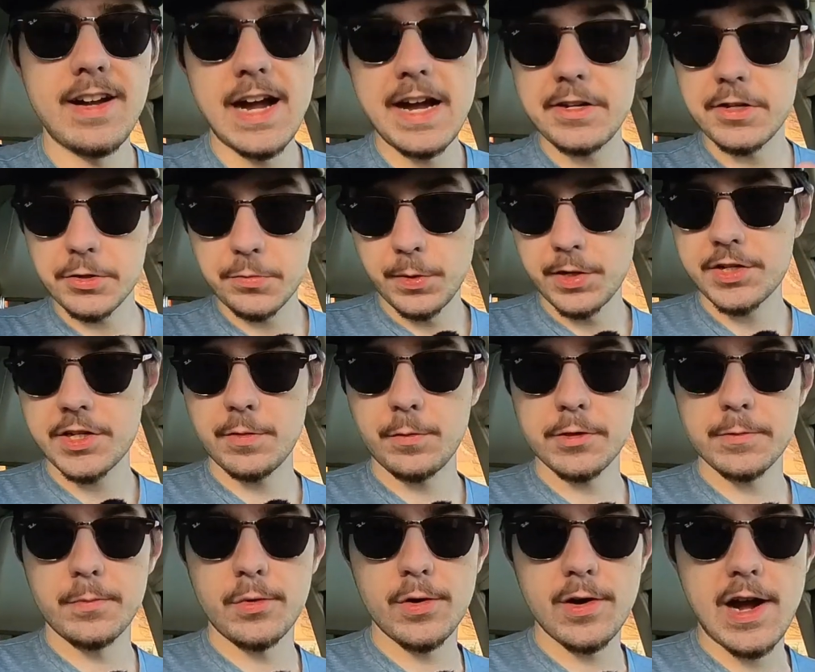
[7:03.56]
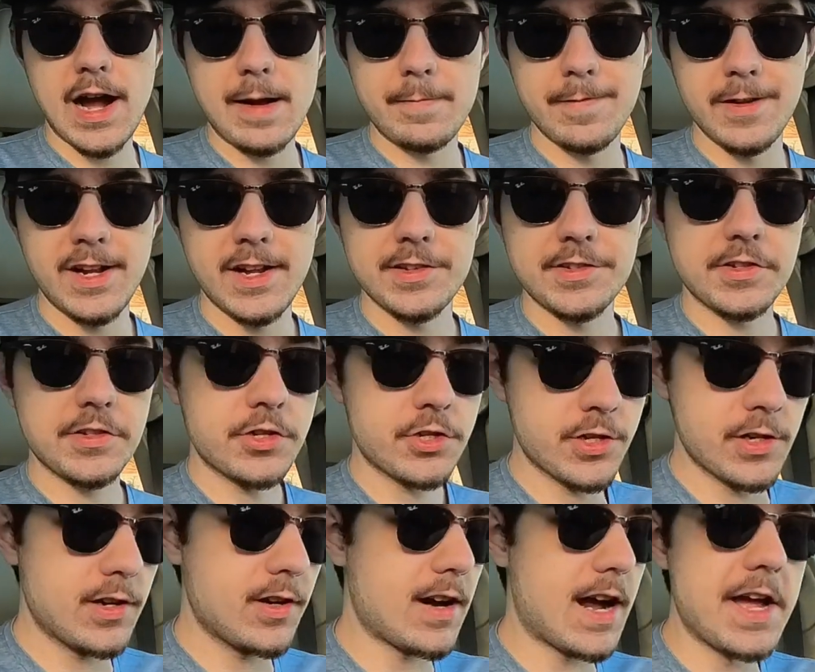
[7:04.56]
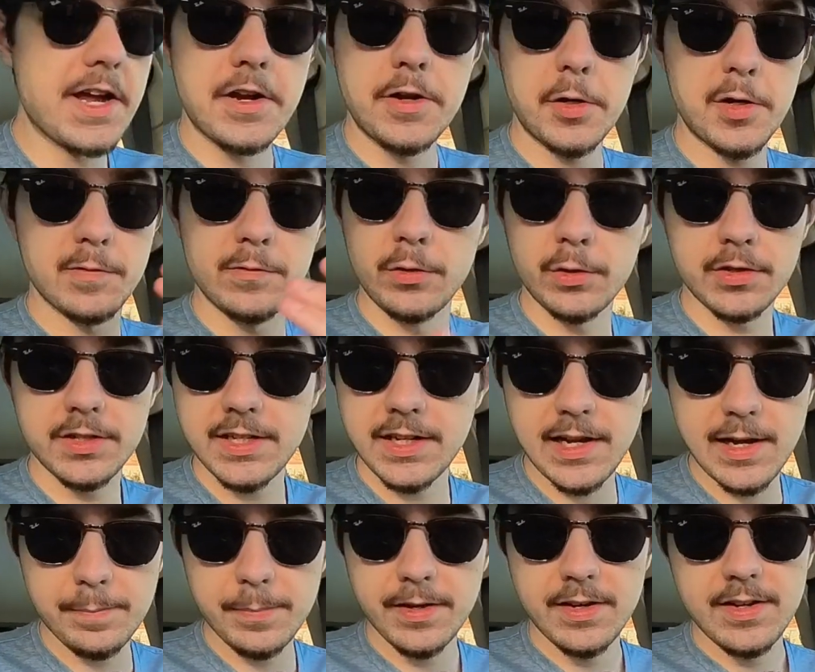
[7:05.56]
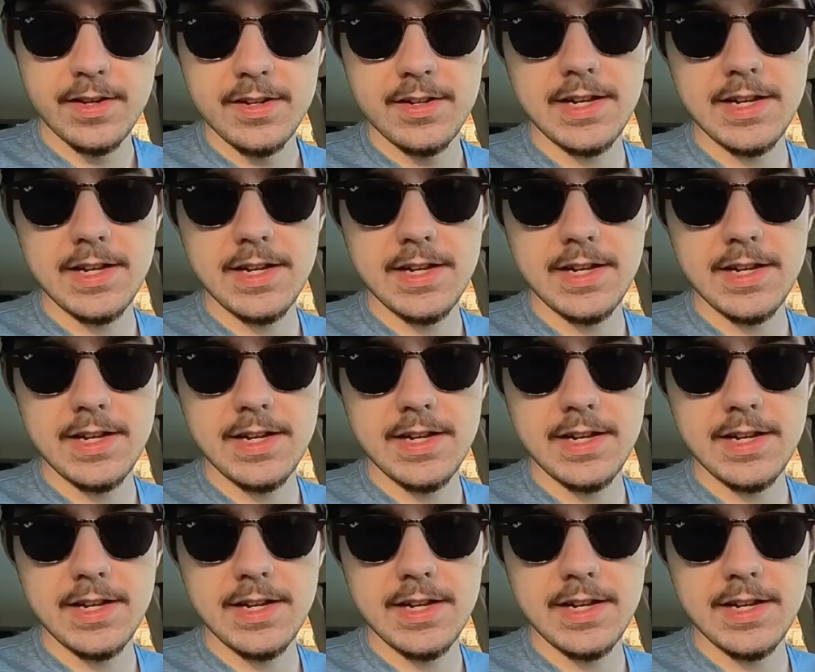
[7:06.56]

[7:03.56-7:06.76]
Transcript: I just wish it was more obvious. Sure, I could have looked it up